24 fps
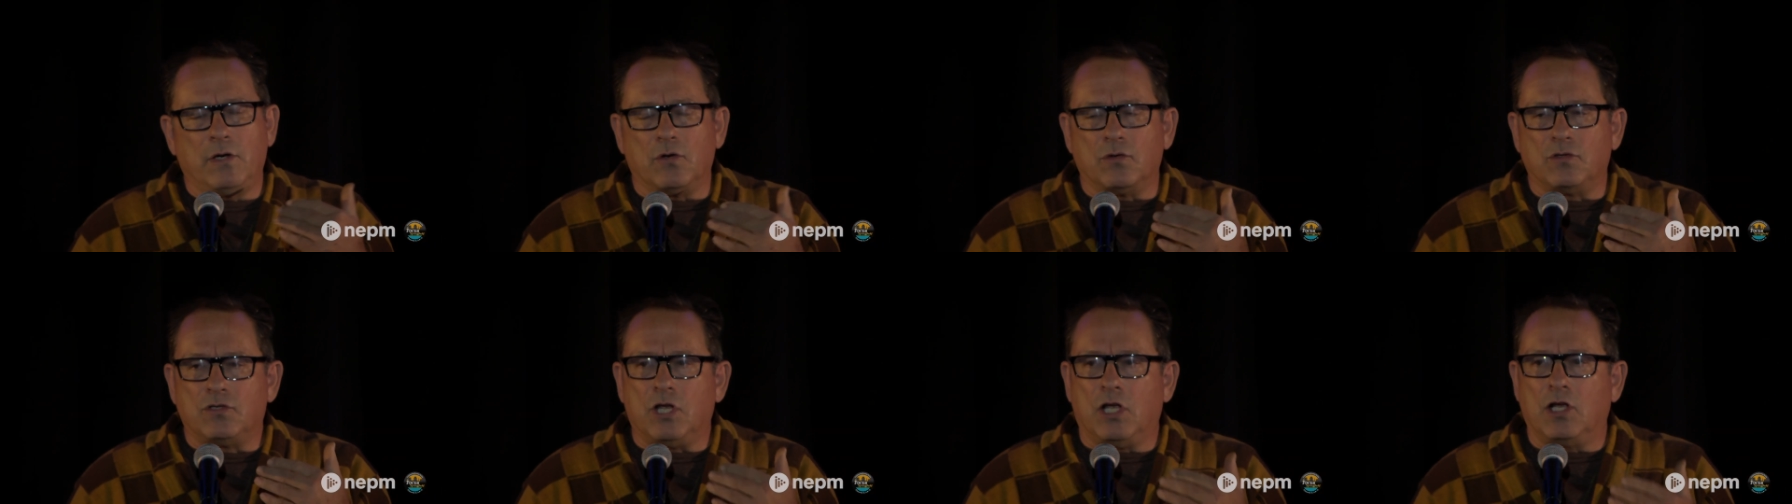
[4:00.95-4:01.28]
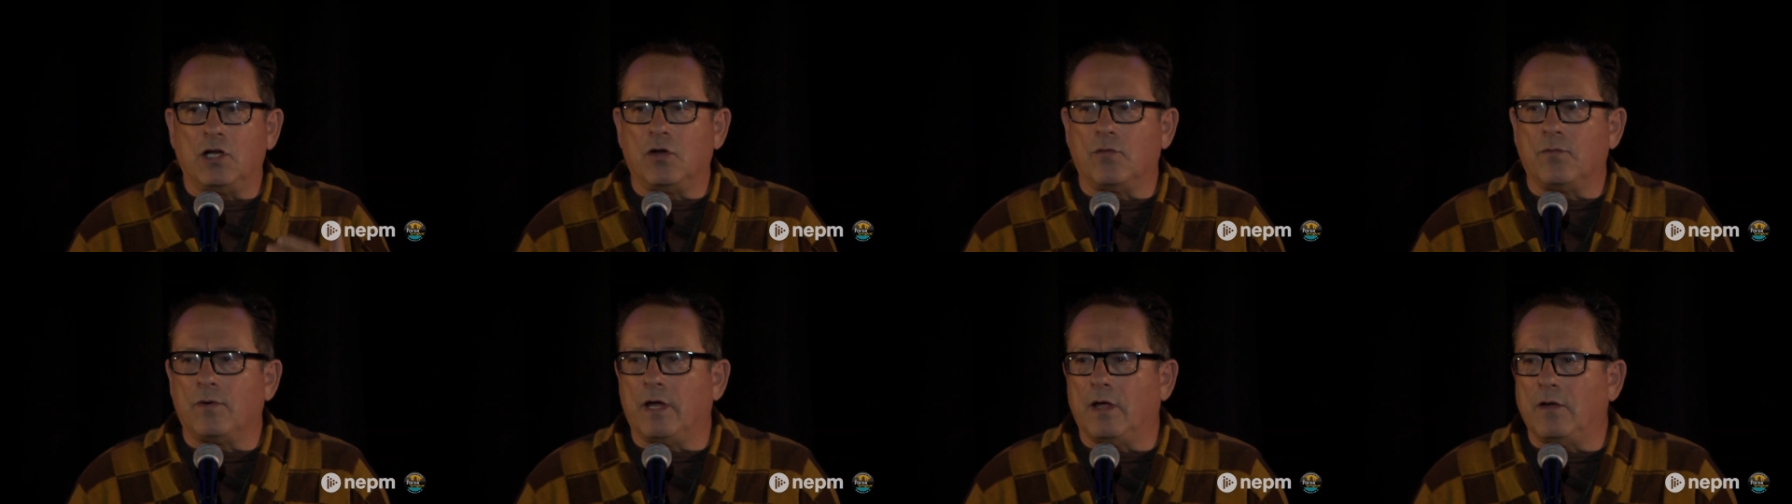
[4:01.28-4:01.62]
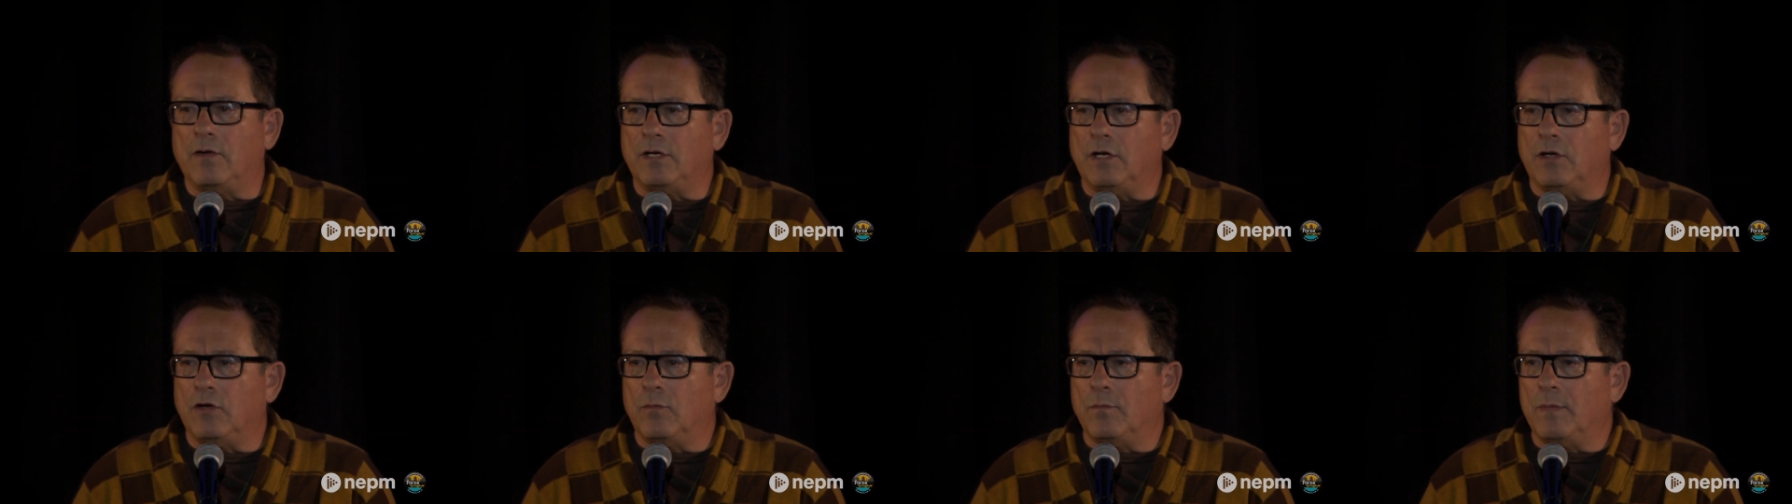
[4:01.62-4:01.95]
her tongue
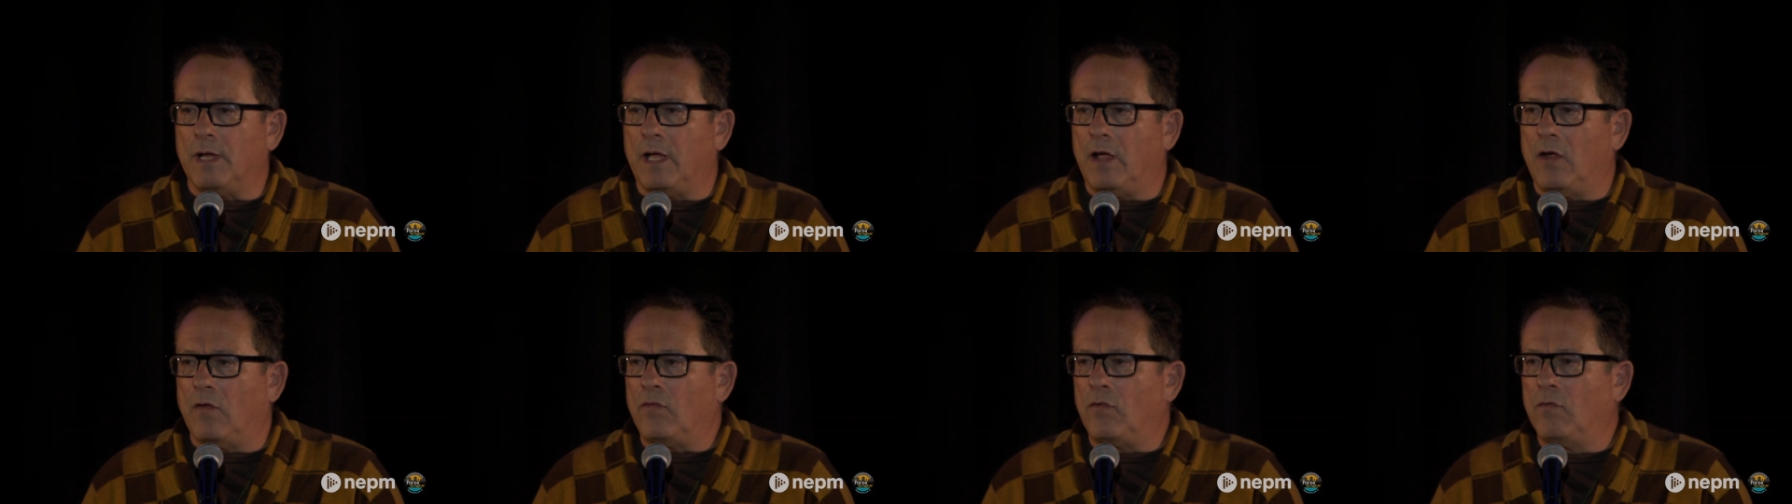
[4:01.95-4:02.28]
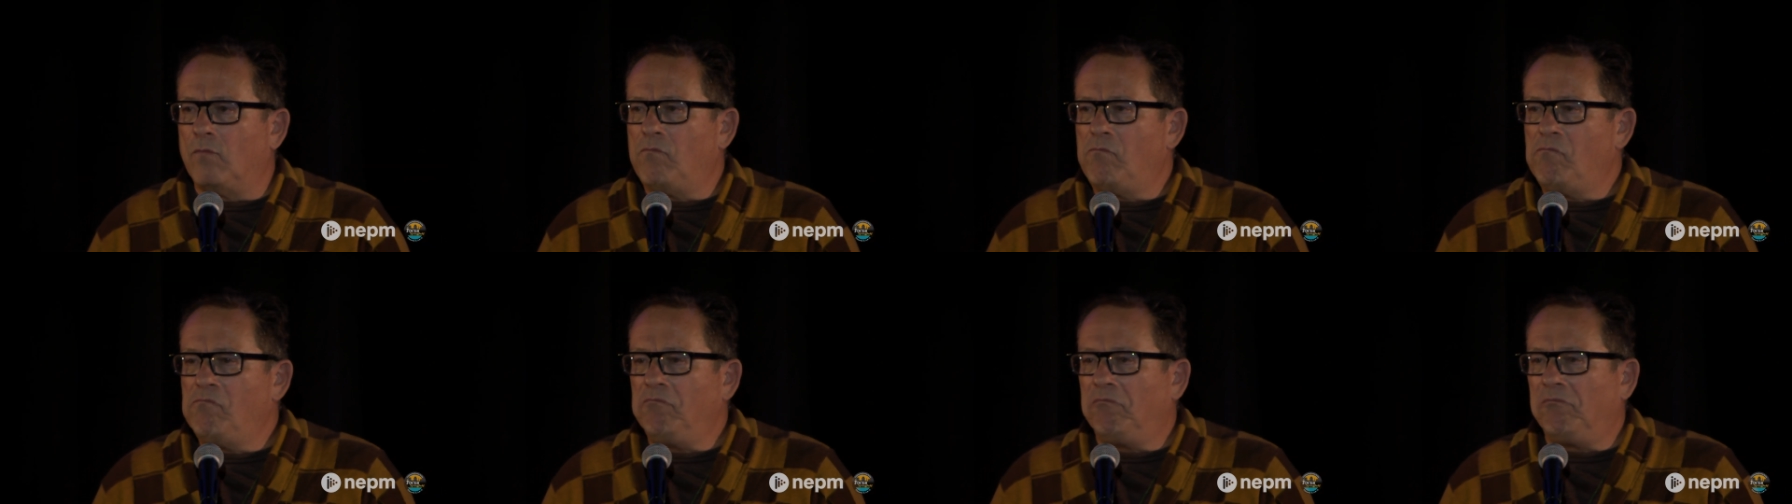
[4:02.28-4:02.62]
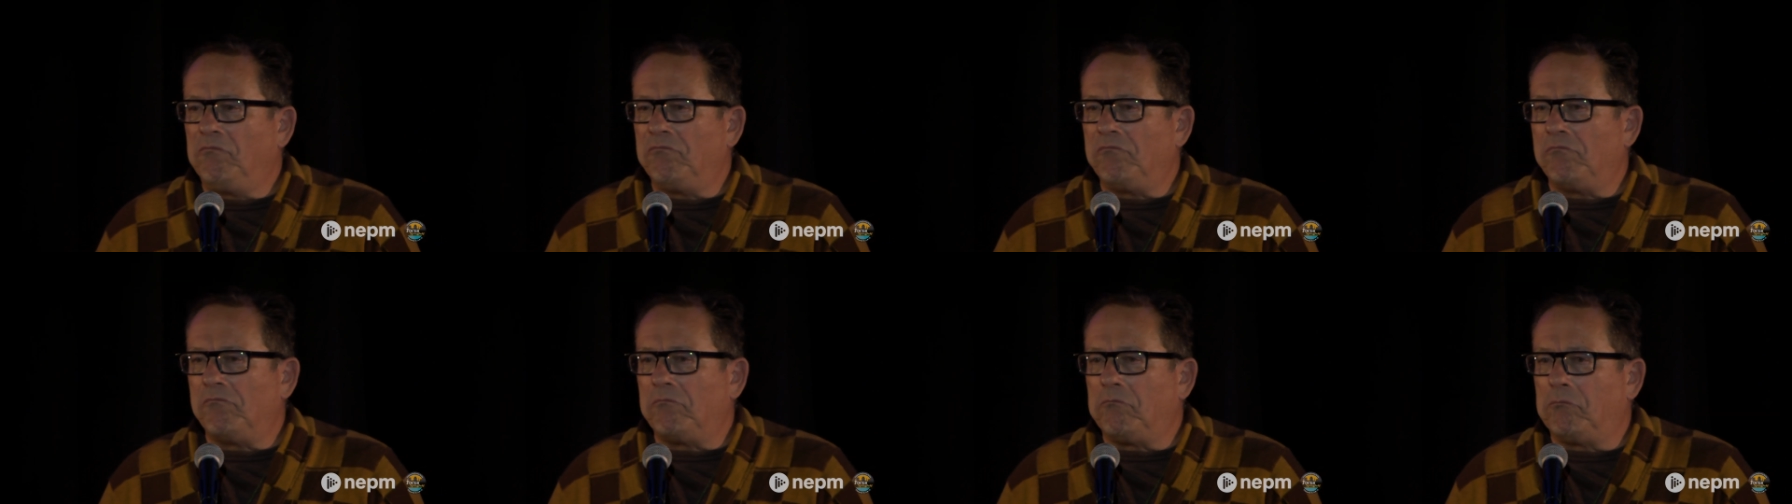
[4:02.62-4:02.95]
around in her mouth,
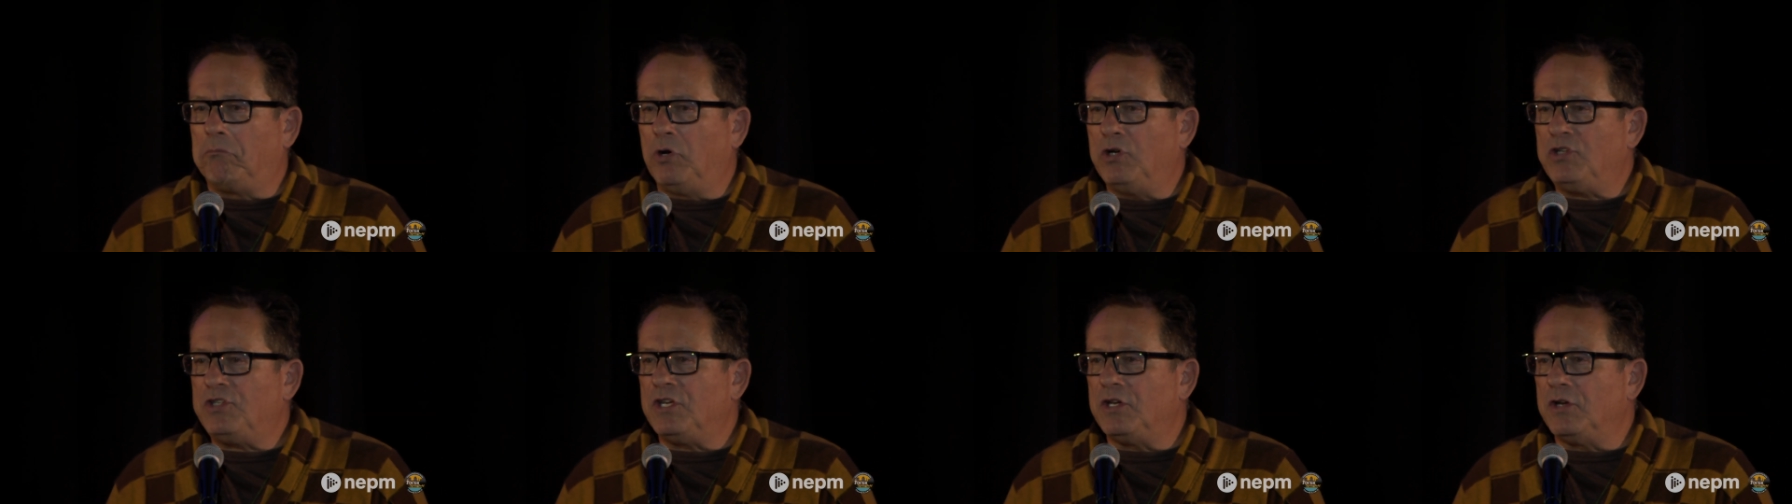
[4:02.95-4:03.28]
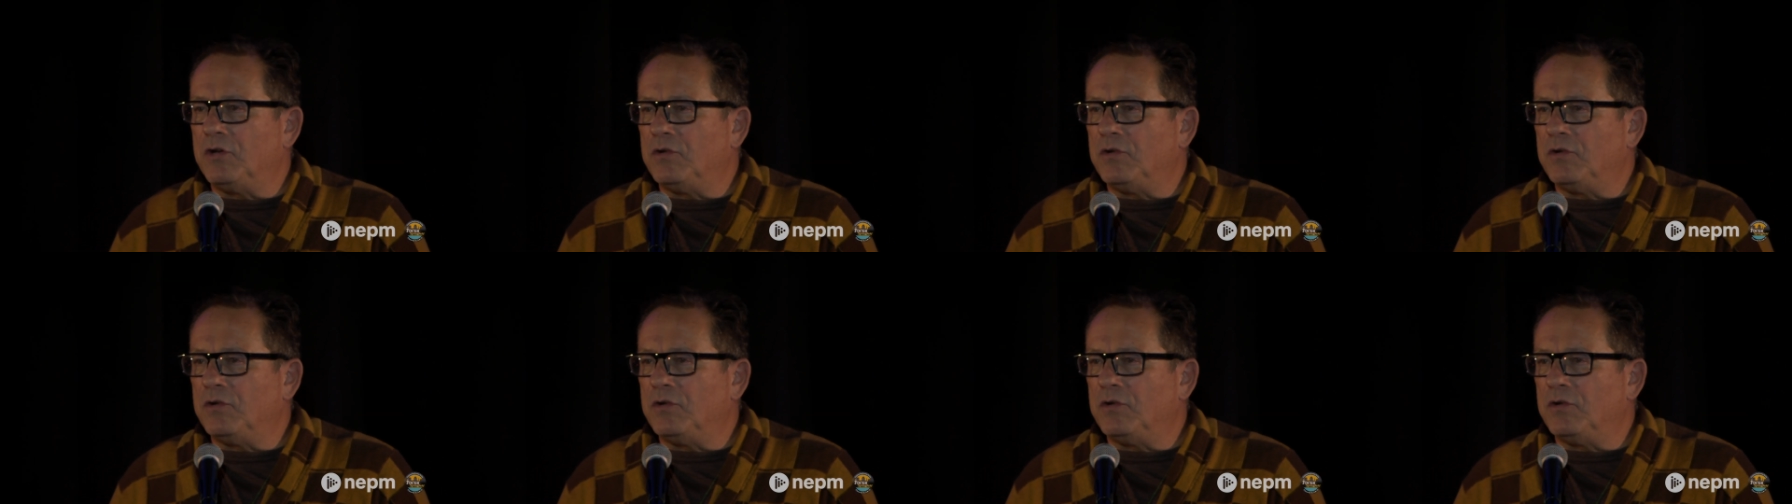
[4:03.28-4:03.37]
pushing